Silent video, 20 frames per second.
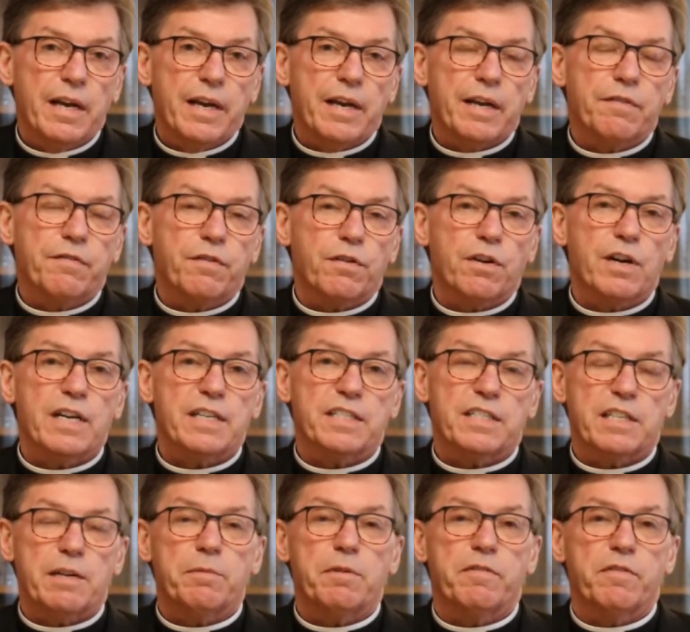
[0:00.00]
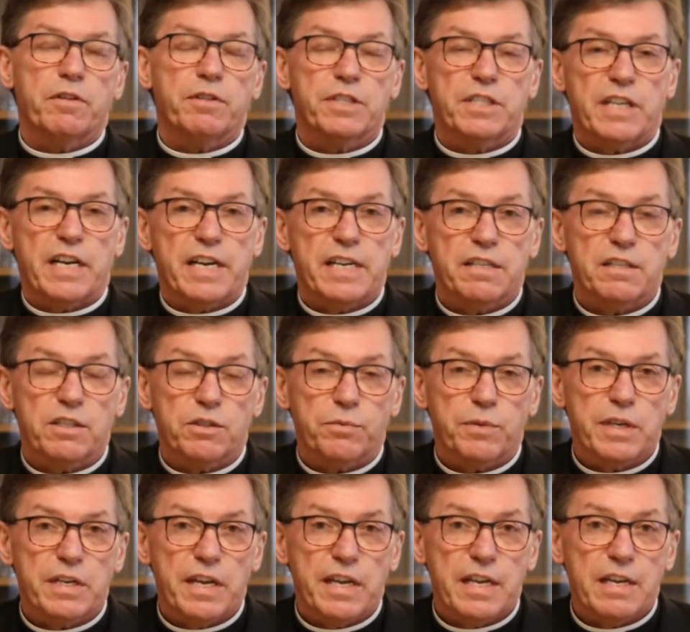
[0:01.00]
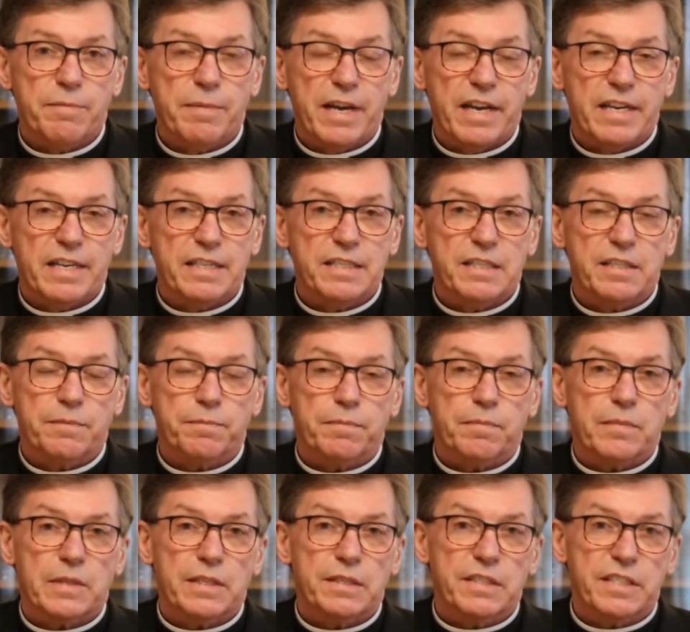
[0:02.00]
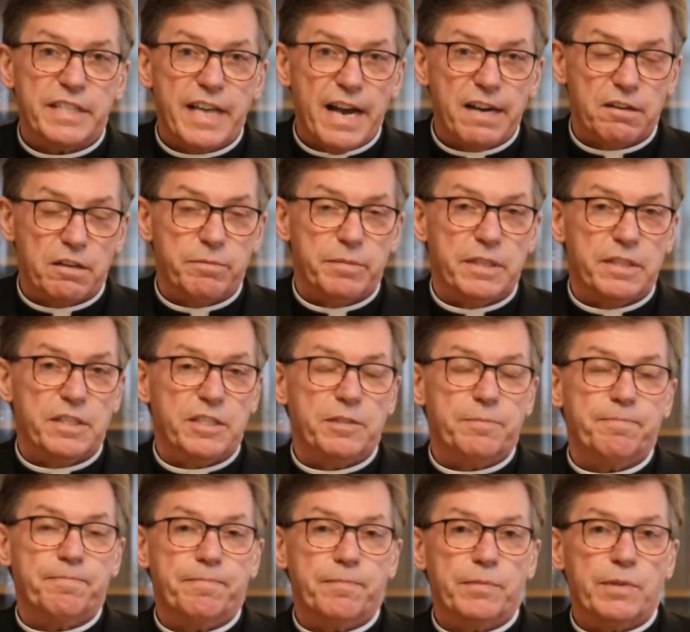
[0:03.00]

And for us, some of those signs we name as sacraments